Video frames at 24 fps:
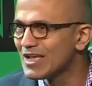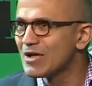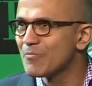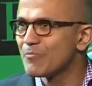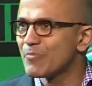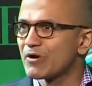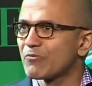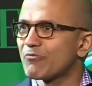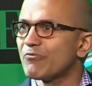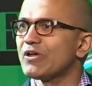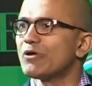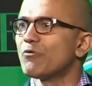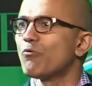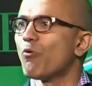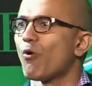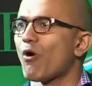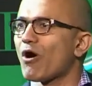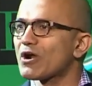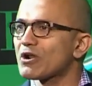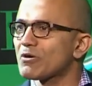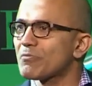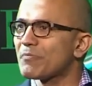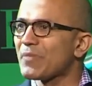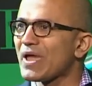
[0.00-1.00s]
But we
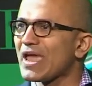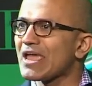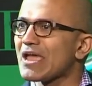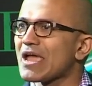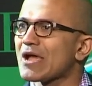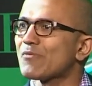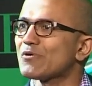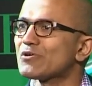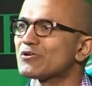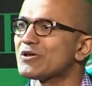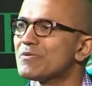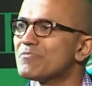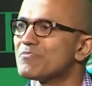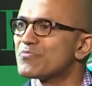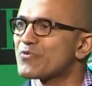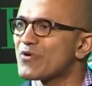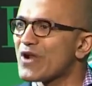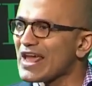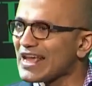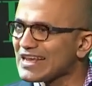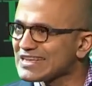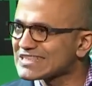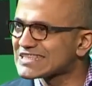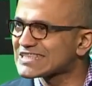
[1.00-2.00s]
want to be able to
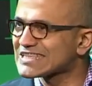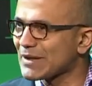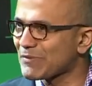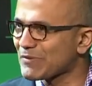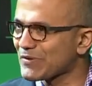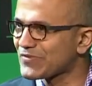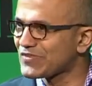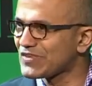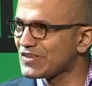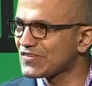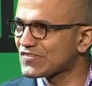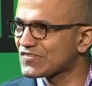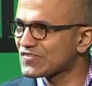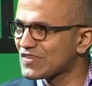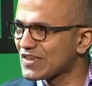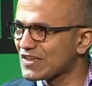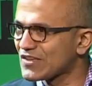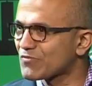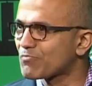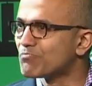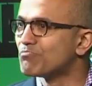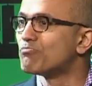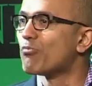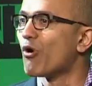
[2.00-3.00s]
embrace some of these
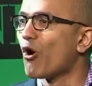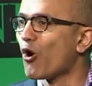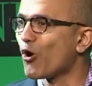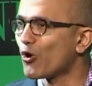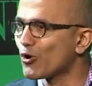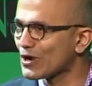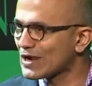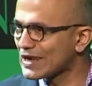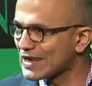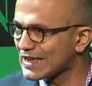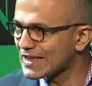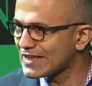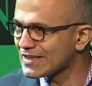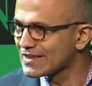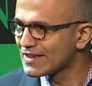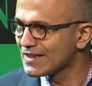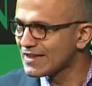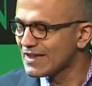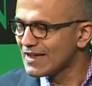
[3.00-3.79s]
things boldly.